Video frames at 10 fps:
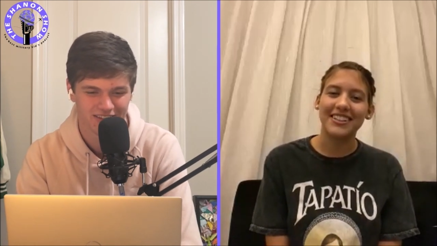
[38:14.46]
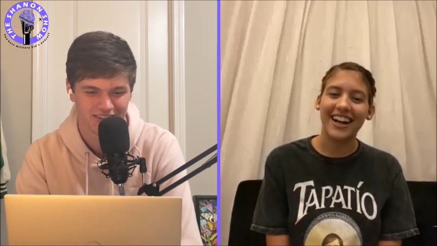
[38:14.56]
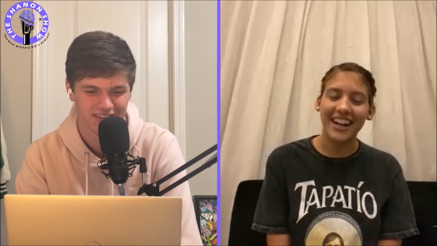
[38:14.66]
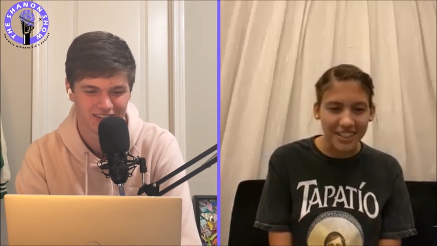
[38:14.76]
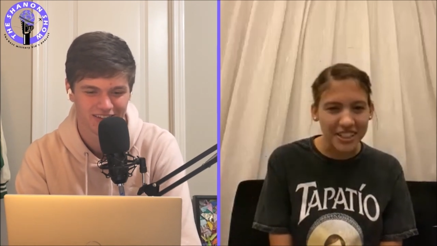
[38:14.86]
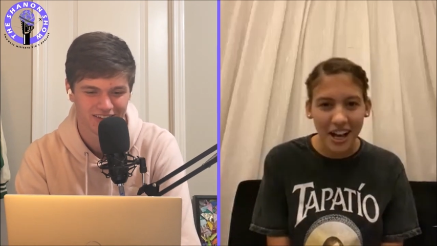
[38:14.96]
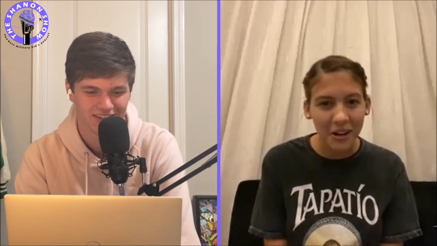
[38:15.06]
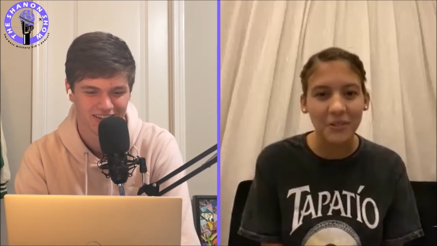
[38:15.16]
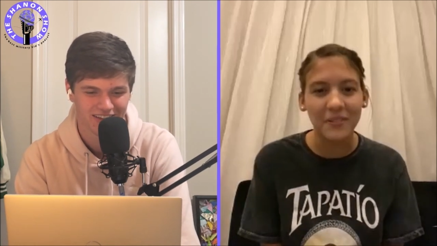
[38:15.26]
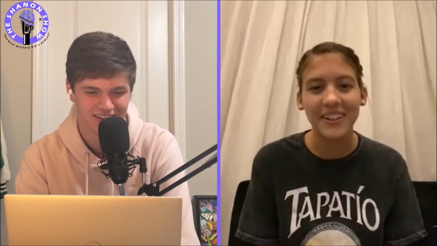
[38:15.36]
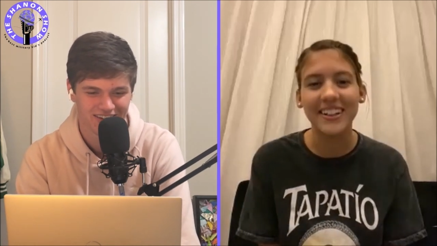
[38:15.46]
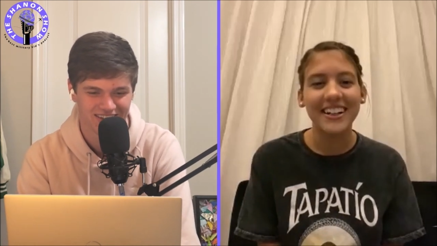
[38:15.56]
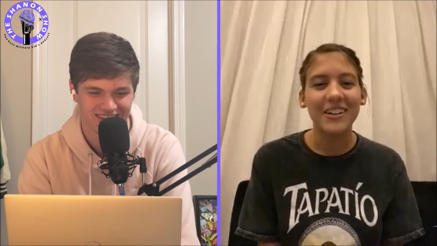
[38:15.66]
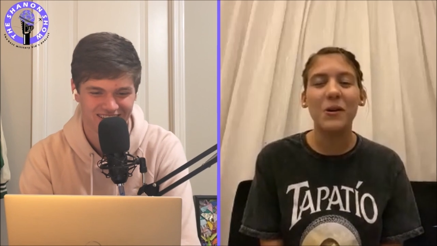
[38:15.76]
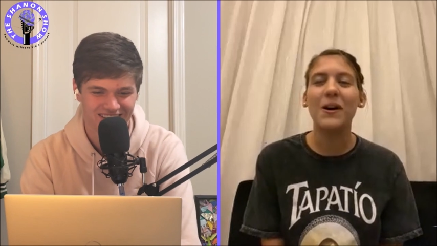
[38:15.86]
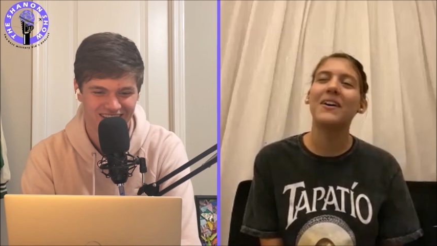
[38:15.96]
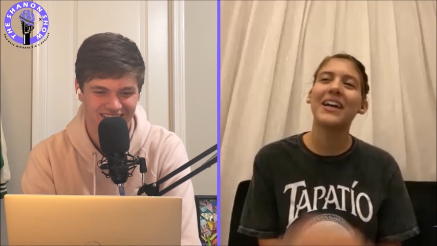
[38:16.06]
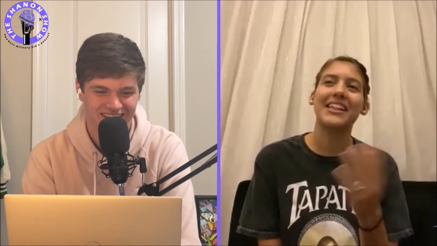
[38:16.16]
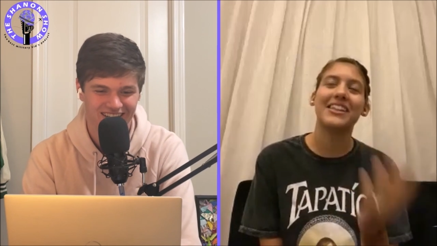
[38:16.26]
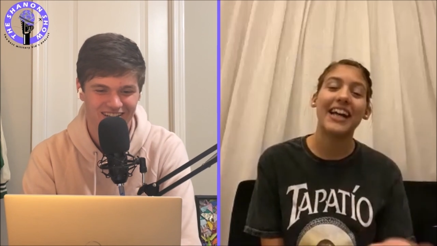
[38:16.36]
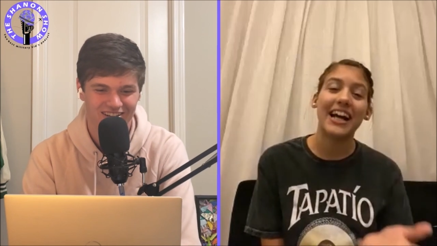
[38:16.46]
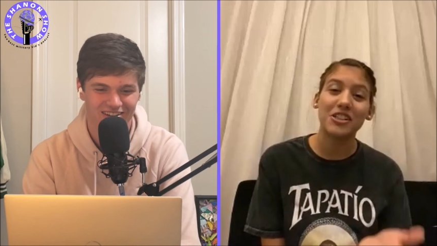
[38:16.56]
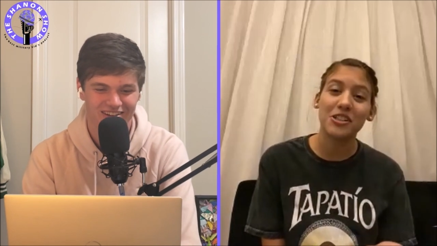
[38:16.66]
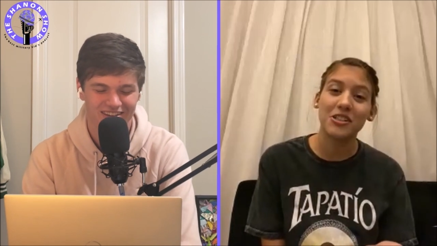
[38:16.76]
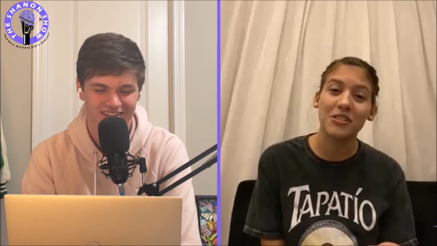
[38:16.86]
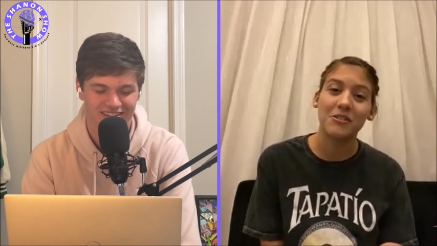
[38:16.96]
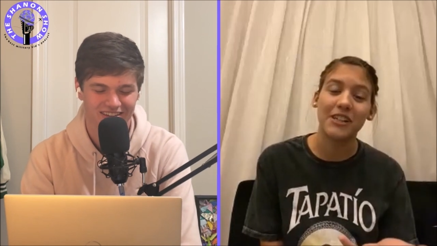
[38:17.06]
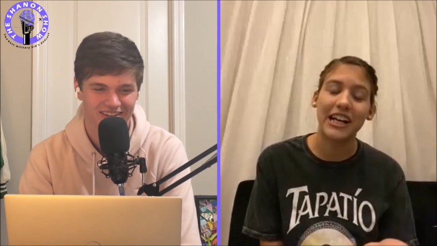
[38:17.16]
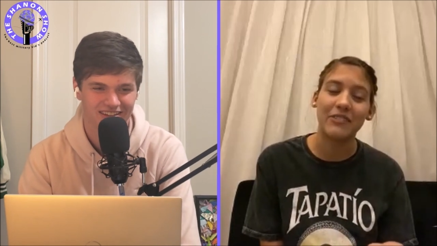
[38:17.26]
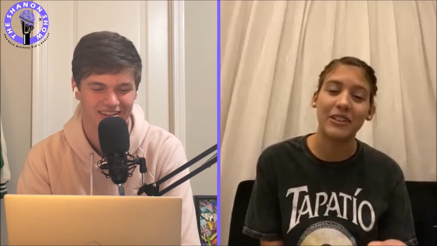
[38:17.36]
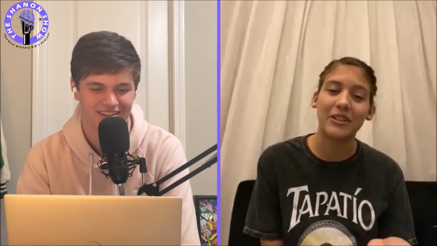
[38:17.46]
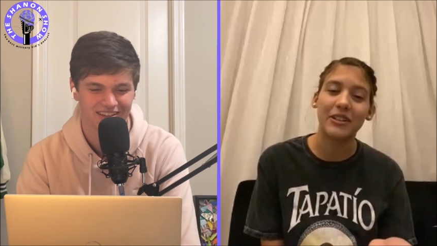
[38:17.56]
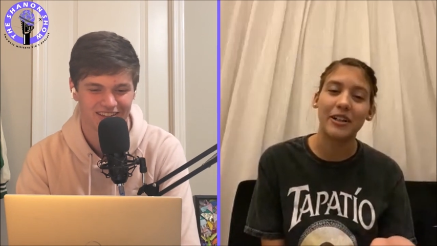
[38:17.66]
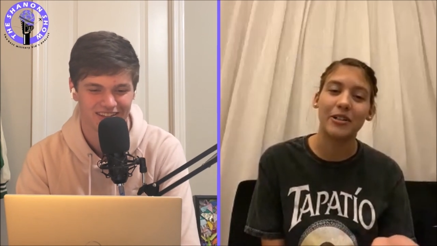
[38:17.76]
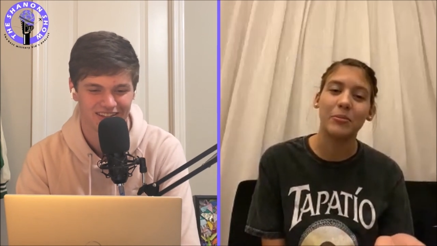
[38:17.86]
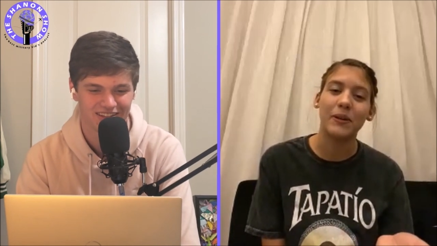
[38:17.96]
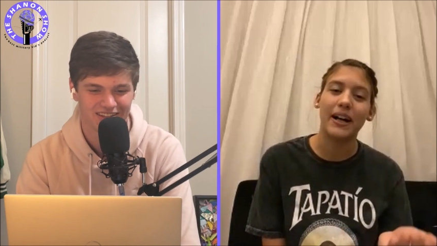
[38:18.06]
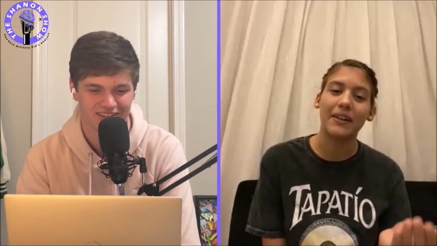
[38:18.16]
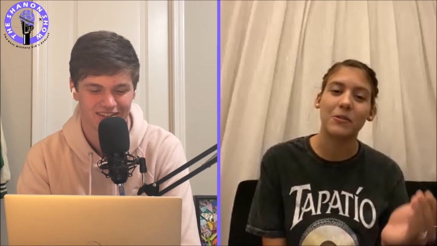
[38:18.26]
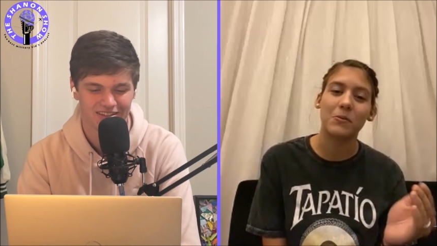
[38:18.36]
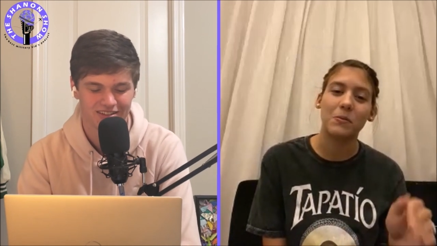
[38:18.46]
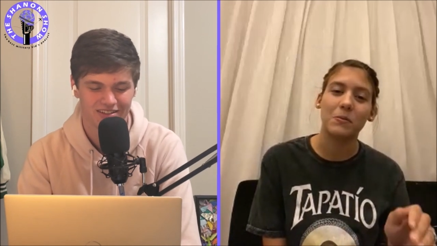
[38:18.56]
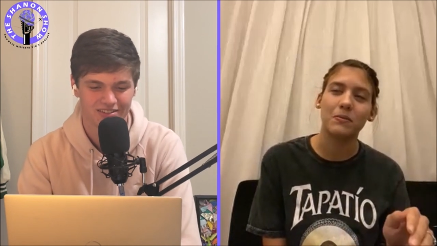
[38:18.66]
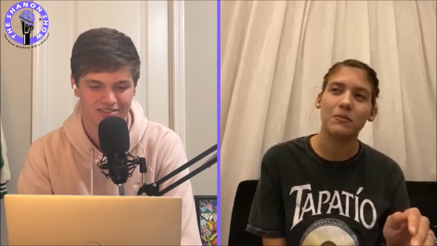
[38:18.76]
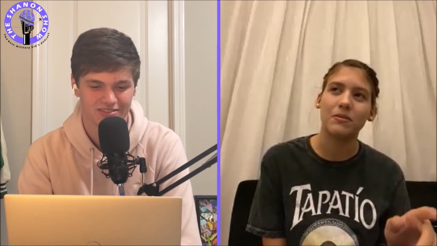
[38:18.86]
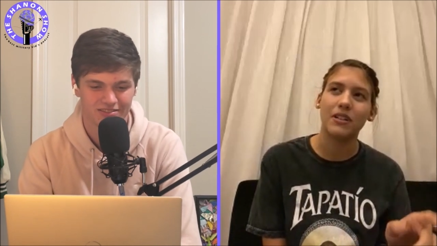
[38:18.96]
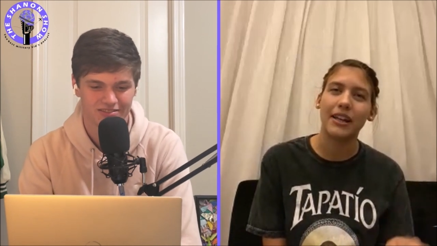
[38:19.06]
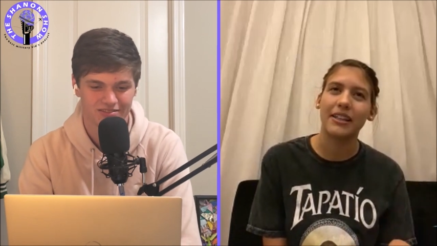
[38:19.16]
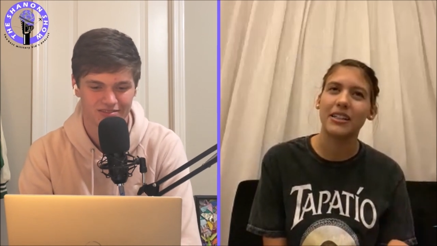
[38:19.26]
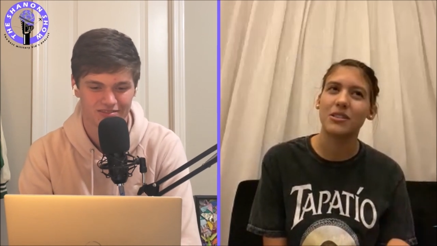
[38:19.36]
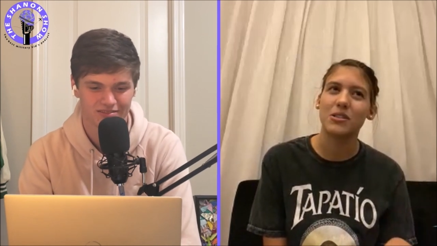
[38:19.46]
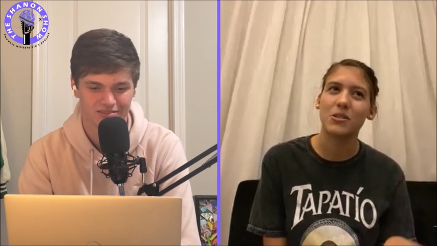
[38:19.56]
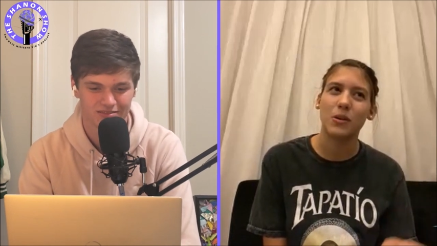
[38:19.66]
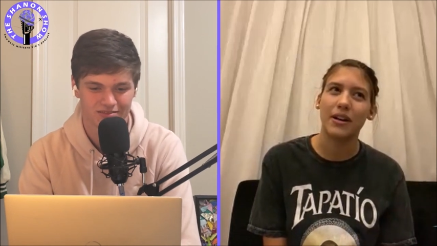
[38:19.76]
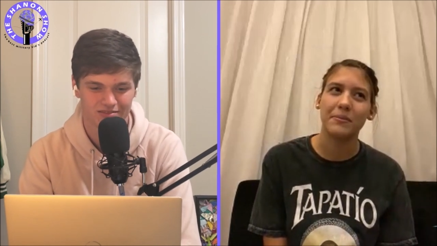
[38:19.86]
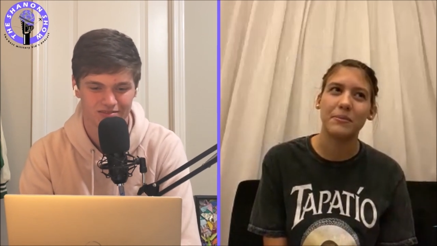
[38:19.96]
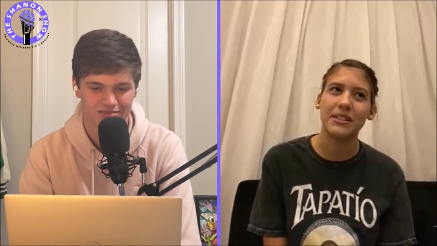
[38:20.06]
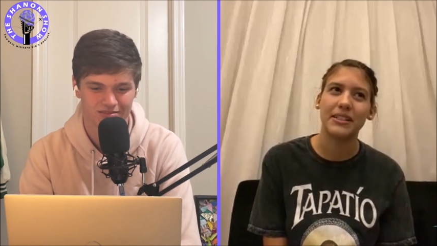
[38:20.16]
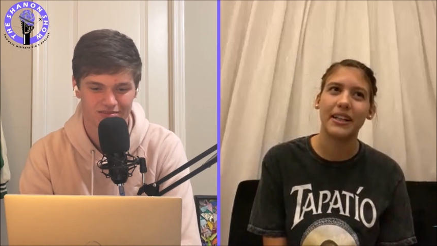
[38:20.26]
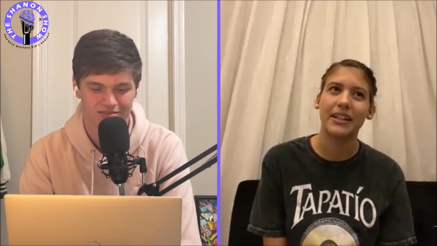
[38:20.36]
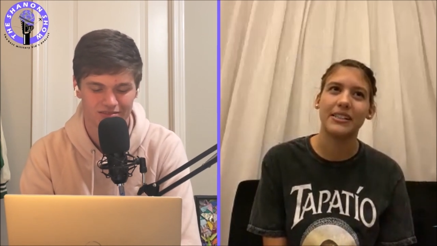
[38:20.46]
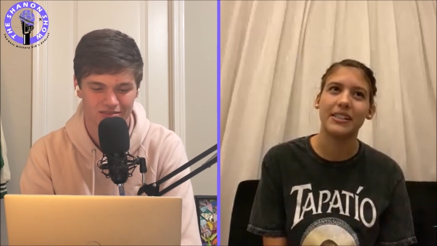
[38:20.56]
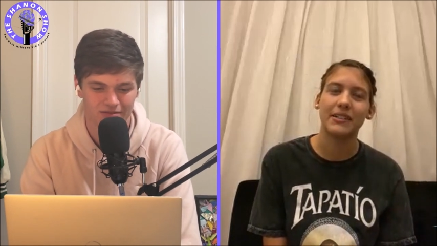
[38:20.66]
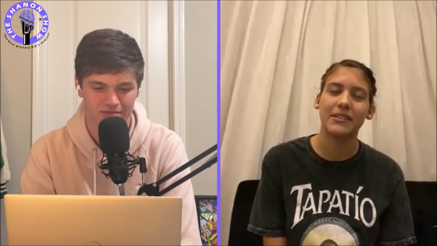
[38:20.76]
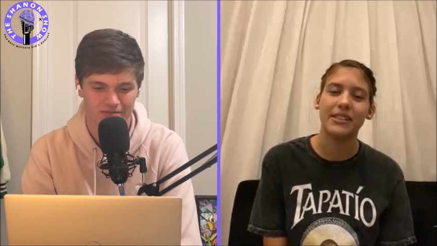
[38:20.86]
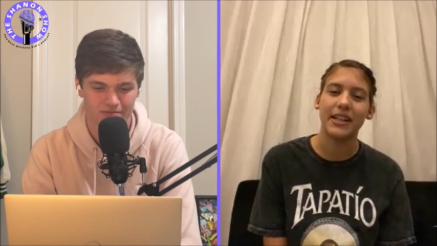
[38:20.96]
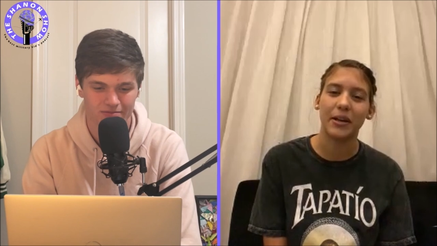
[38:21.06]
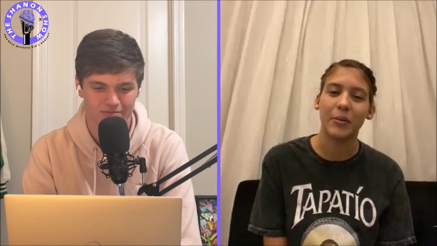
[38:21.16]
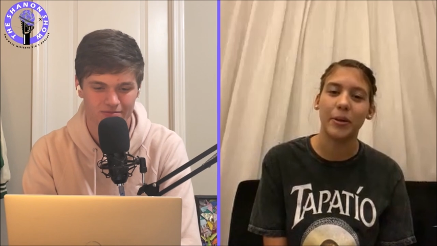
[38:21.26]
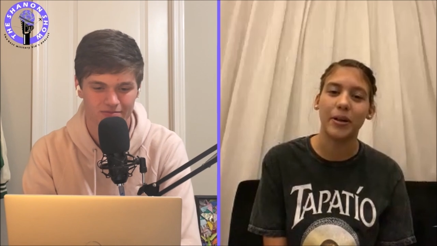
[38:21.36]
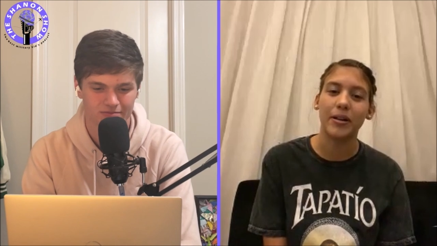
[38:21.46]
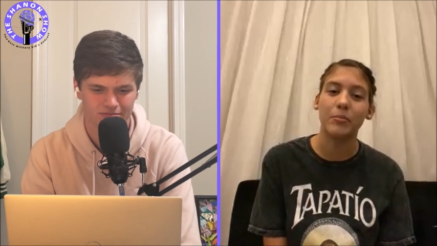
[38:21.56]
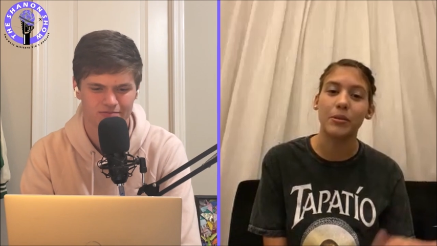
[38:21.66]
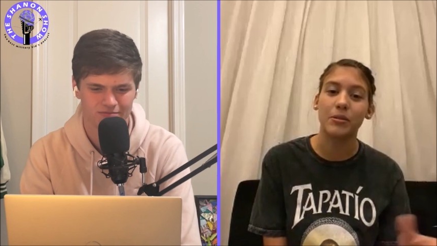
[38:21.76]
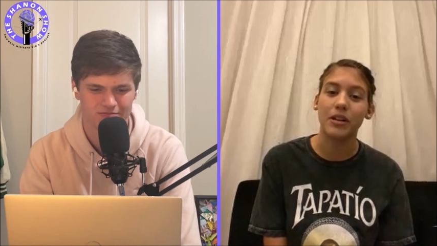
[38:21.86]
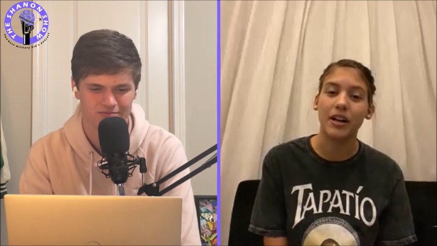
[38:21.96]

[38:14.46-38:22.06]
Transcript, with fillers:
Speaker 1: I know. Well, okay, they actually do. They have a club at the I think it's the YMCA down in Tampa, but they're mm-hmm.